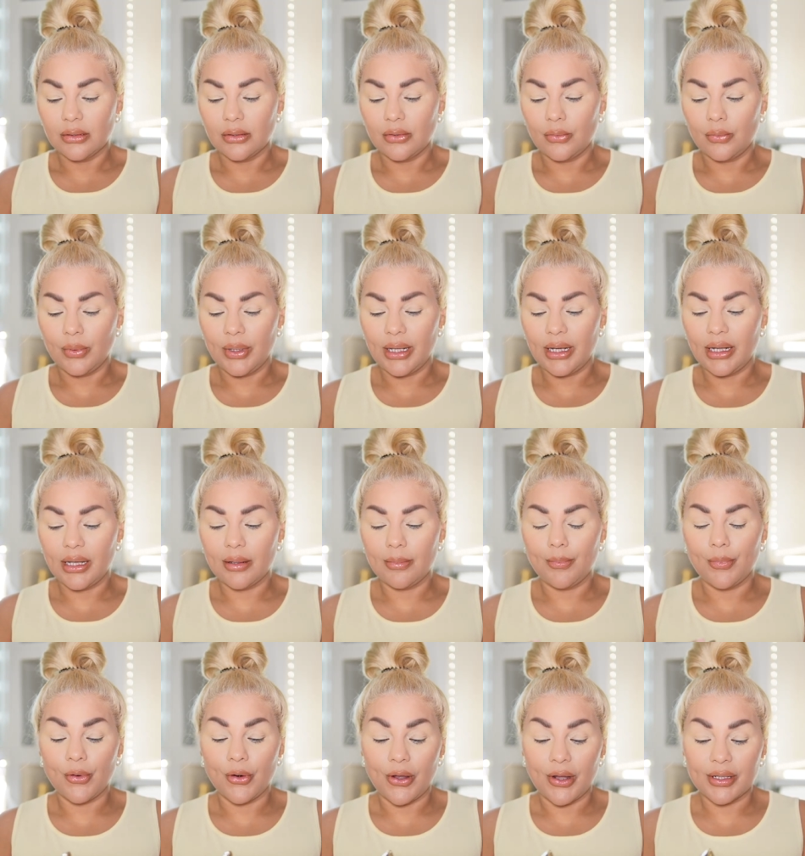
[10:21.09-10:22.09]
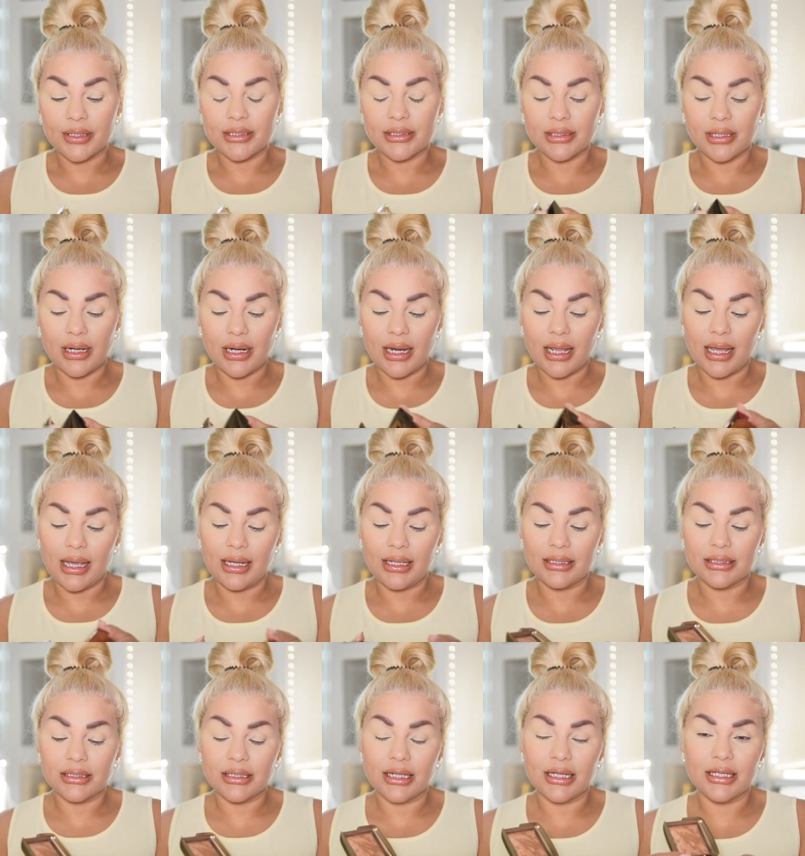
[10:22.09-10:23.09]
radiant bronze
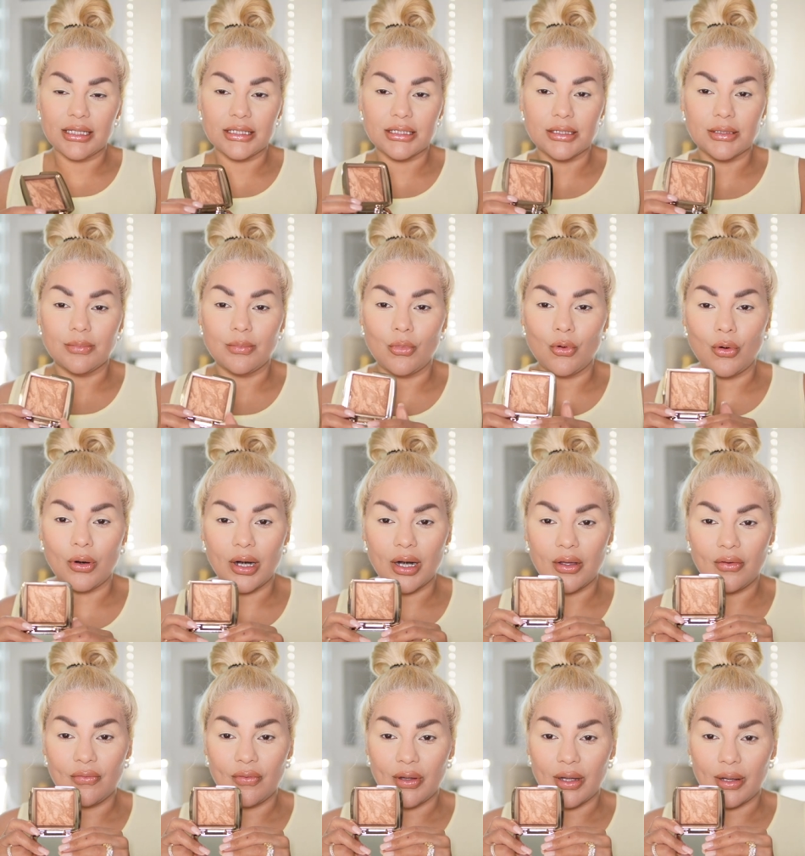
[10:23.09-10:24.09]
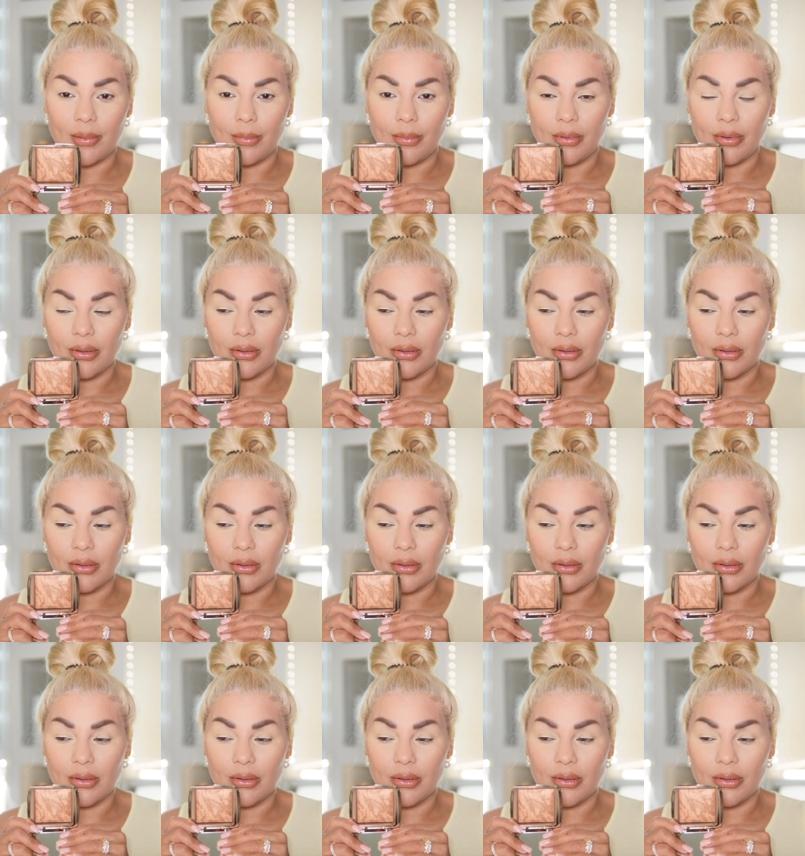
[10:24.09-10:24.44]
light is more of a